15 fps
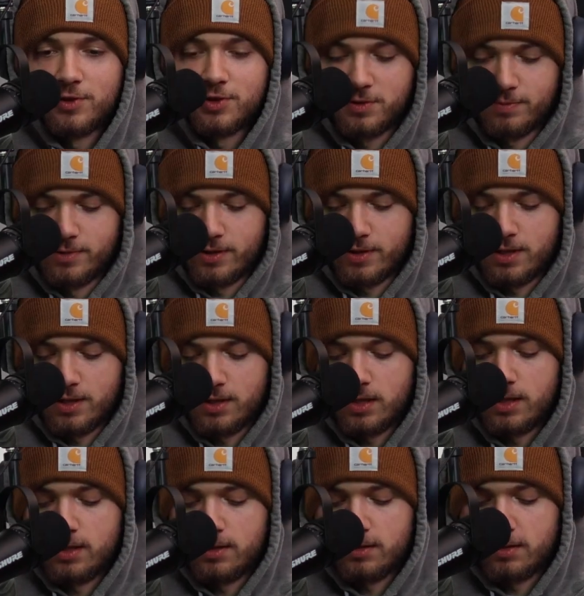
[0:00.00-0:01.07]
first monkey
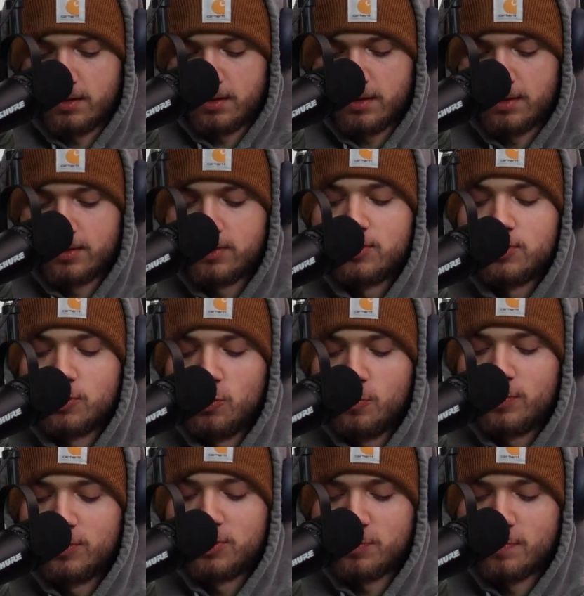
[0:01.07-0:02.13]
is
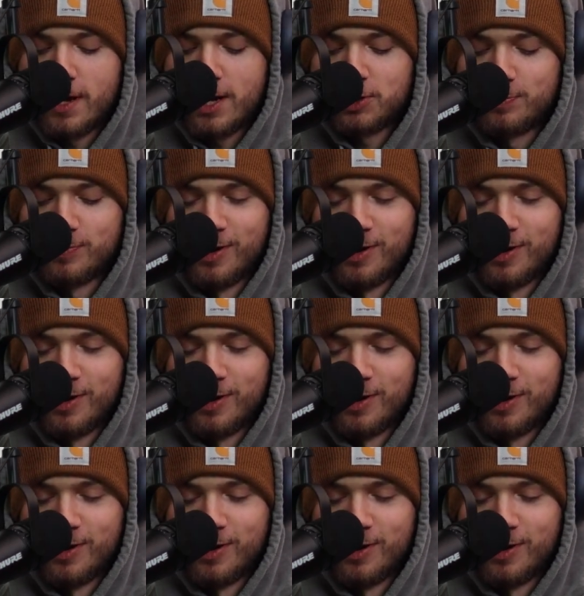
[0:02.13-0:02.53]
Super Smash